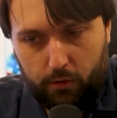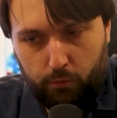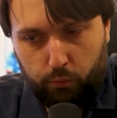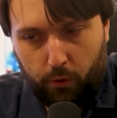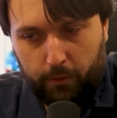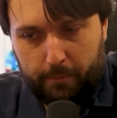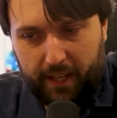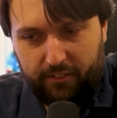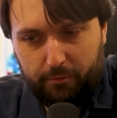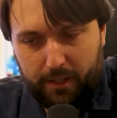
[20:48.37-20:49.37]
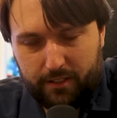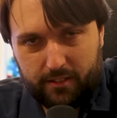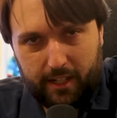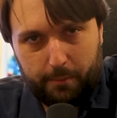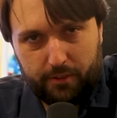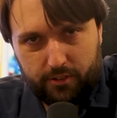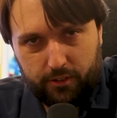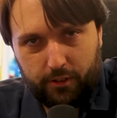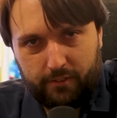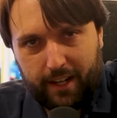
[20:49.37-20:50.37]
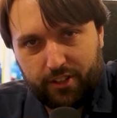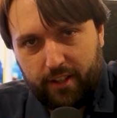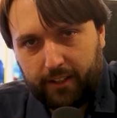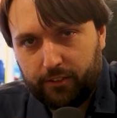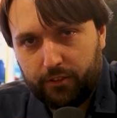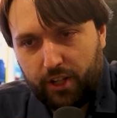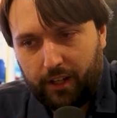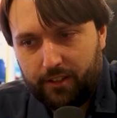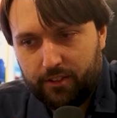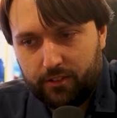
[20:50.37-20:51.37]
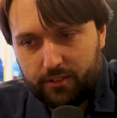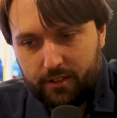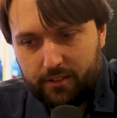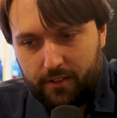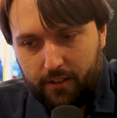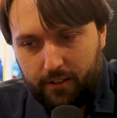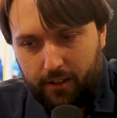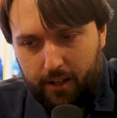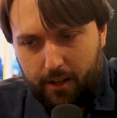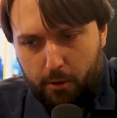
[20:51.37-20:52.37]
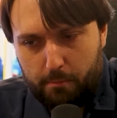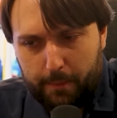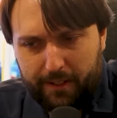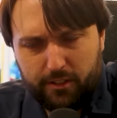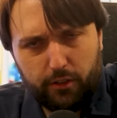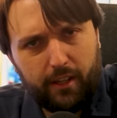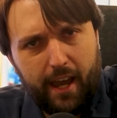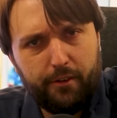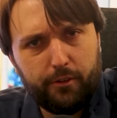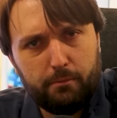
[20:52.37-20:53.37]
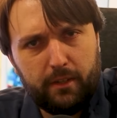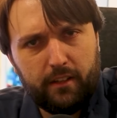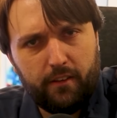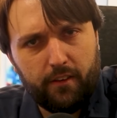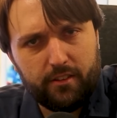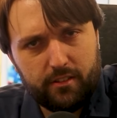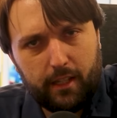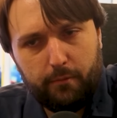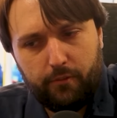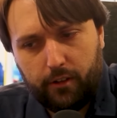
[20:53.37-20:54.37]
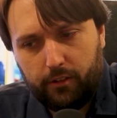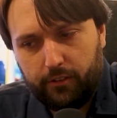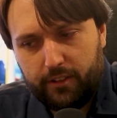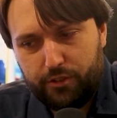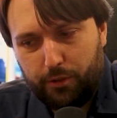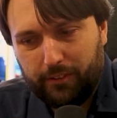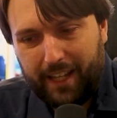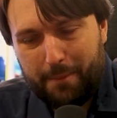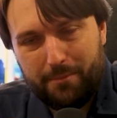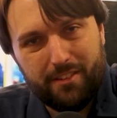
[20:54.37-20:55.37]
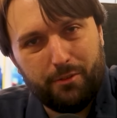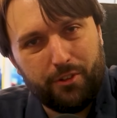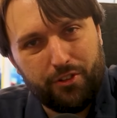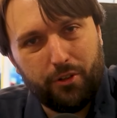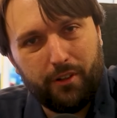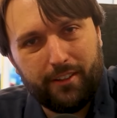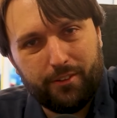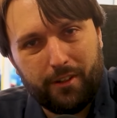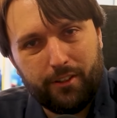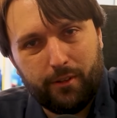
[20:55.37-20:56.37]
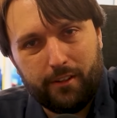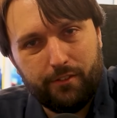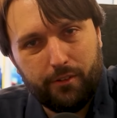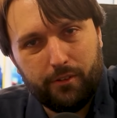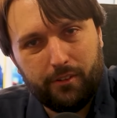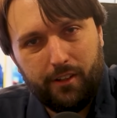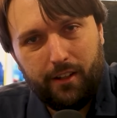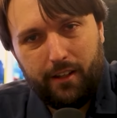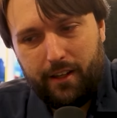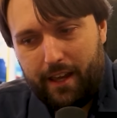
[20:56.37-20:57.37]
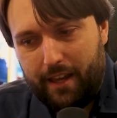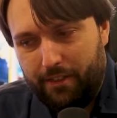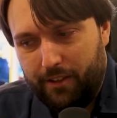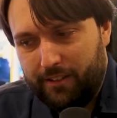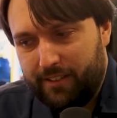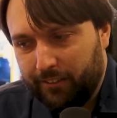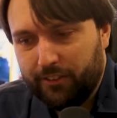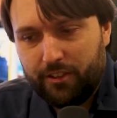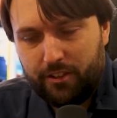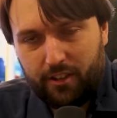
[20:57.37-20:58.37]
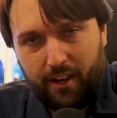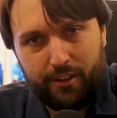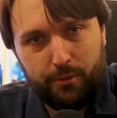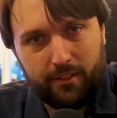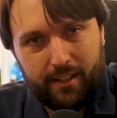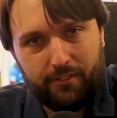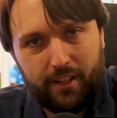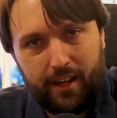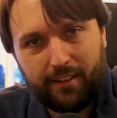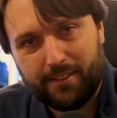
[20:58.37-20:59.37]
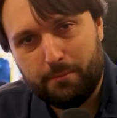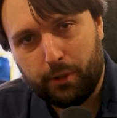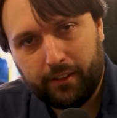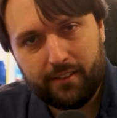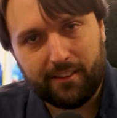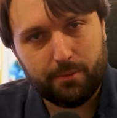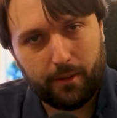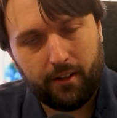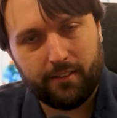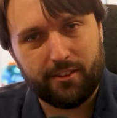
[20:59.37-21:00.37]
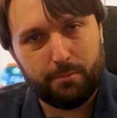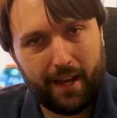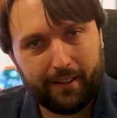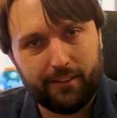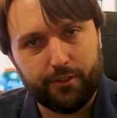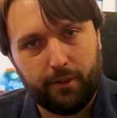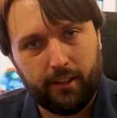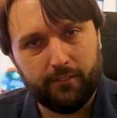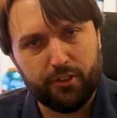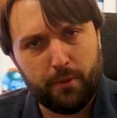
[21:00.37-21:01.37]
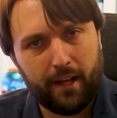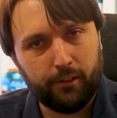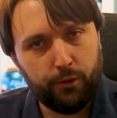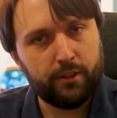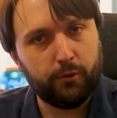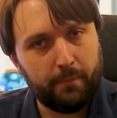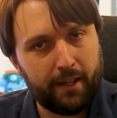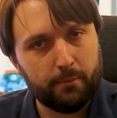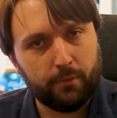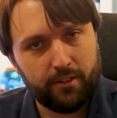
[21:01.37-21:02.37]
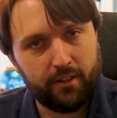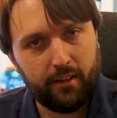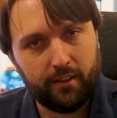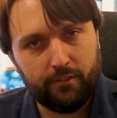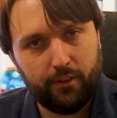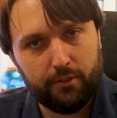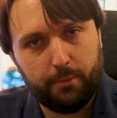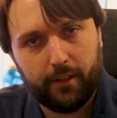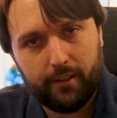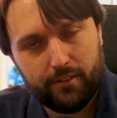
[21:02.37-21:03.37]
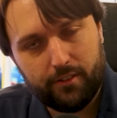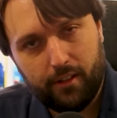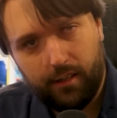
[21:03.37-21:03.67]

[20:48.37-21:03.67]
What we may have missed in our pursuit of hashtag no changes is that Maybe it's okay to admit that the Steam Vault is too lame to enjoy in 2024, and that intelligent designers with a deft hand can bring these experiences back into relevance without losing what made them resonate in the first place.